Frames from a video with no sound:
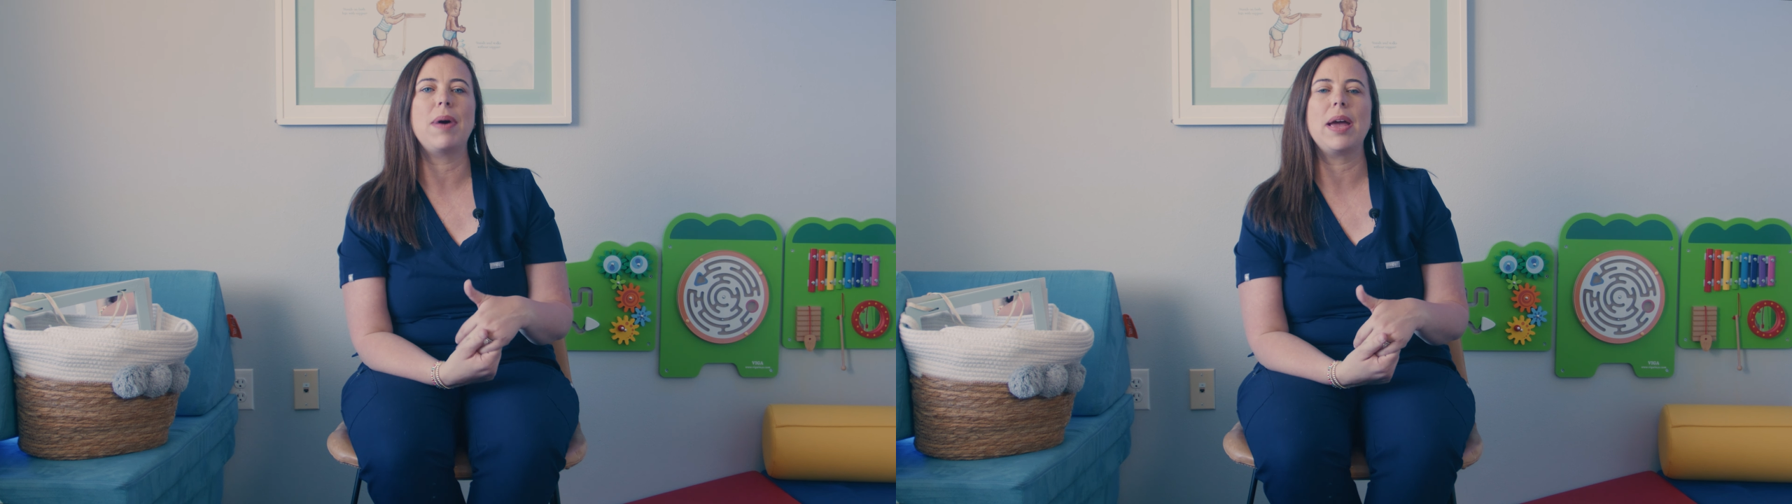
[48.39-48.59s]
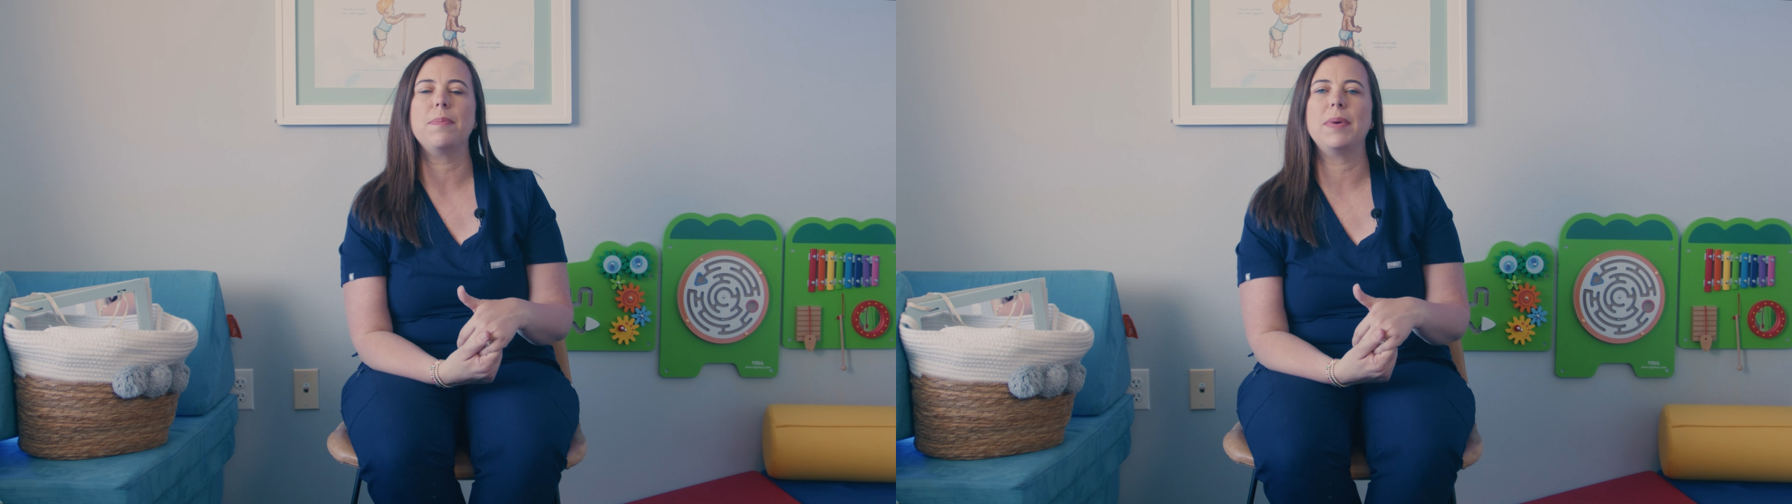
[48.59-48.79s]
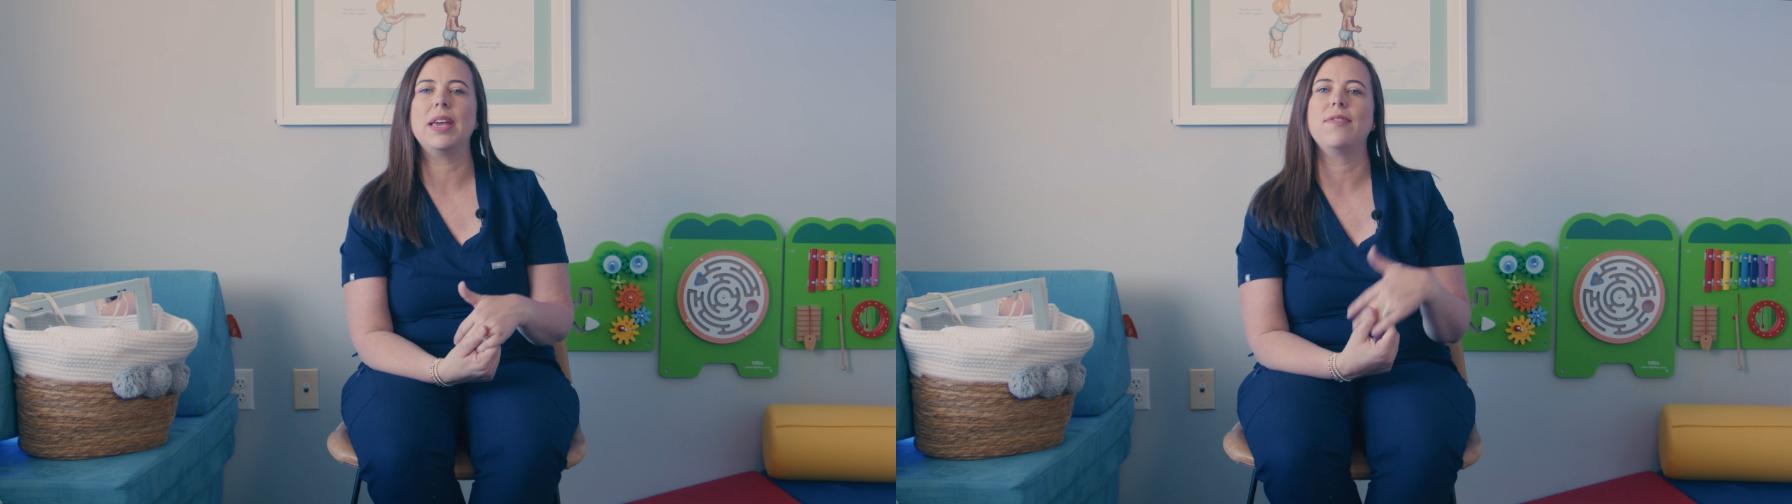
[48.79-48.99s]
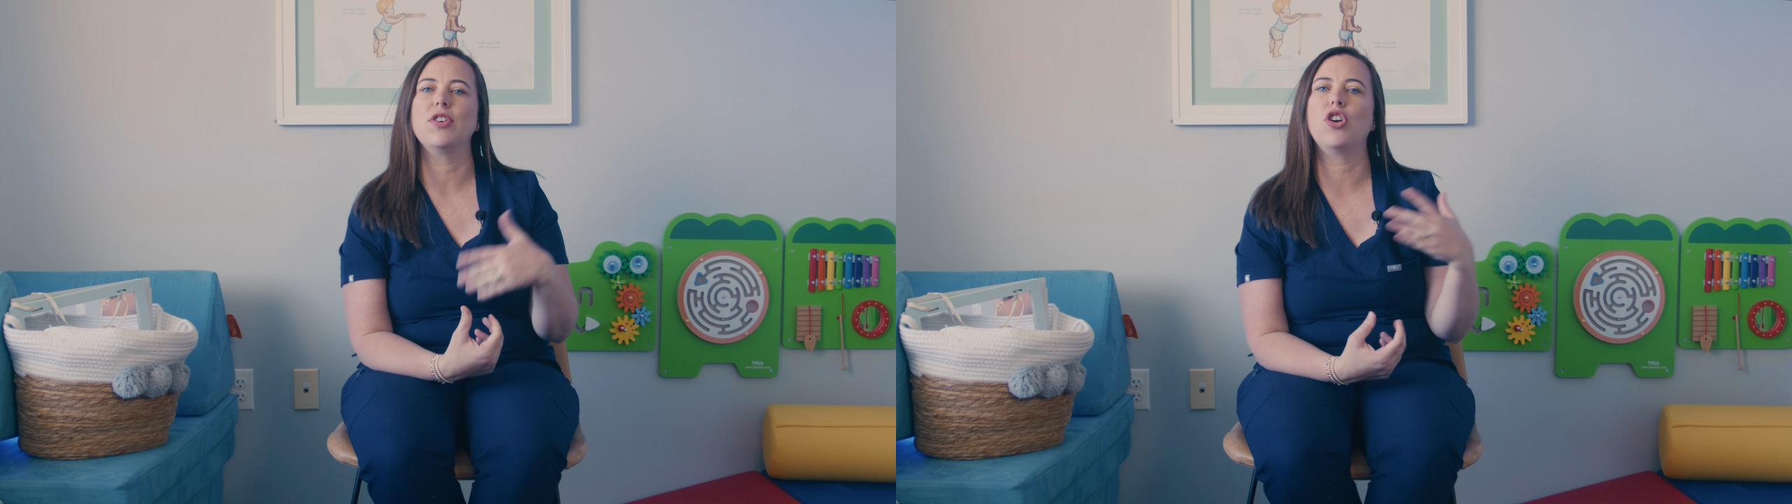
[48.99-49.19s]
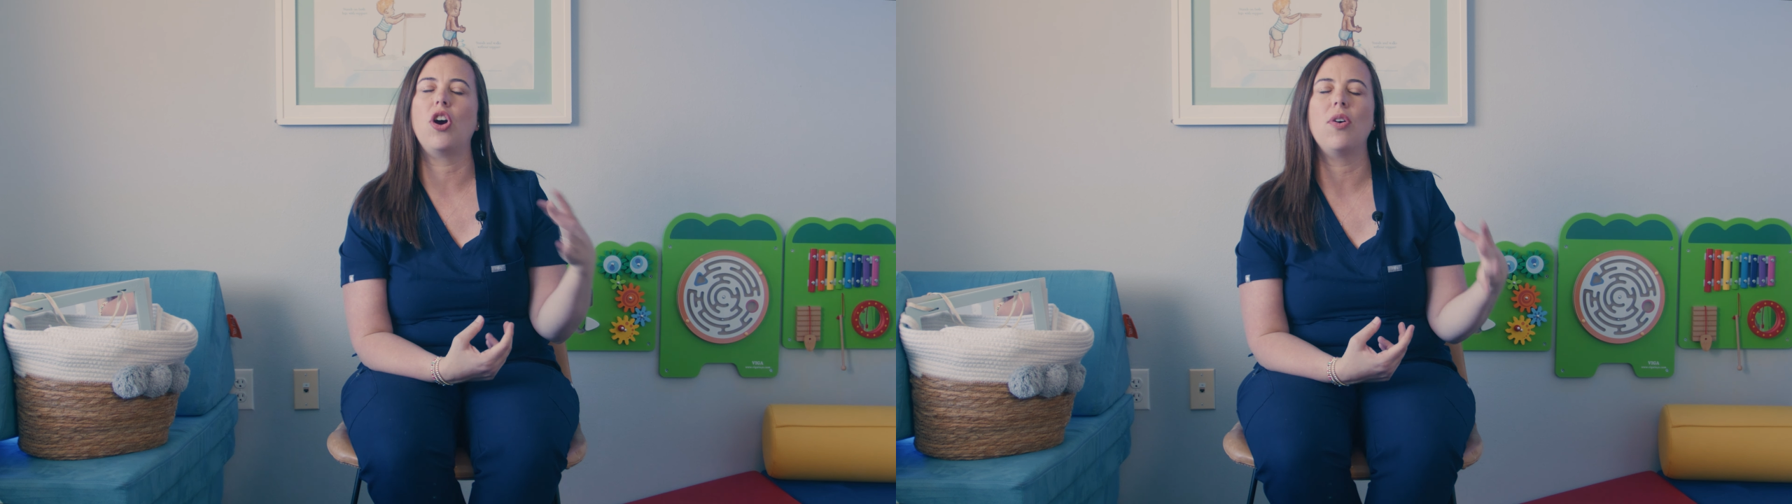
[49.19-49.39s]
might be if
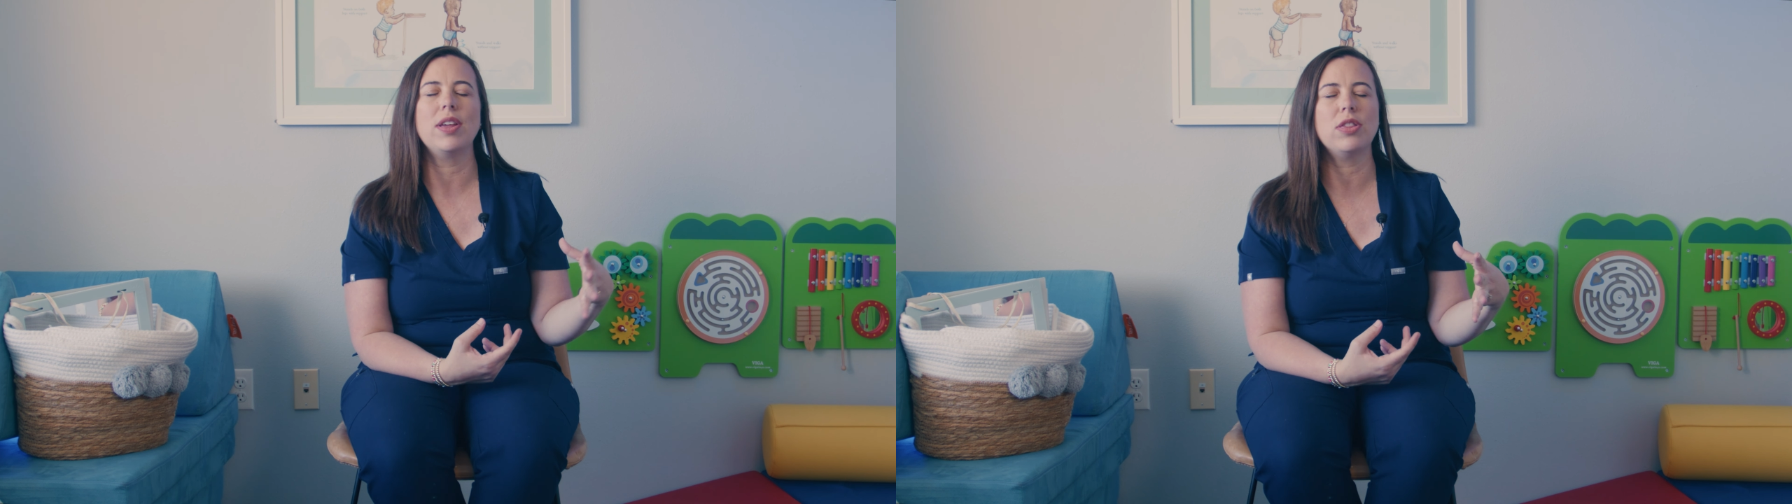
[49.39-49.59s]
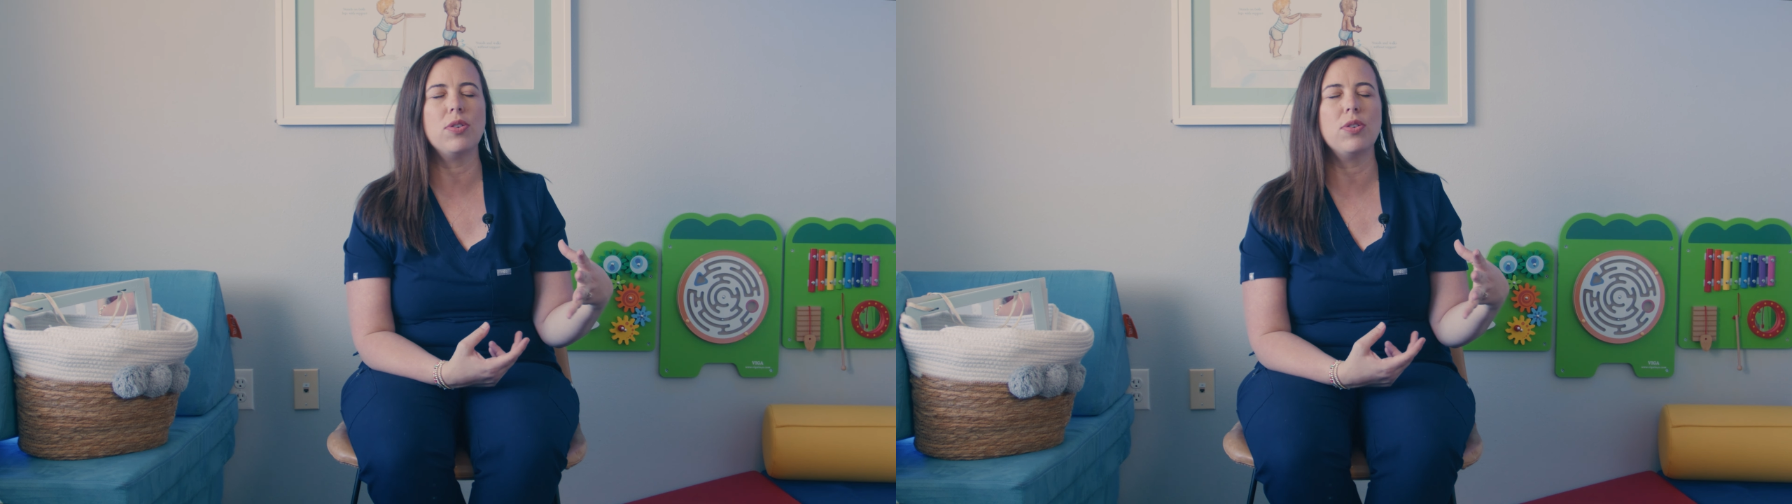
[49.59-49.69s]
you're going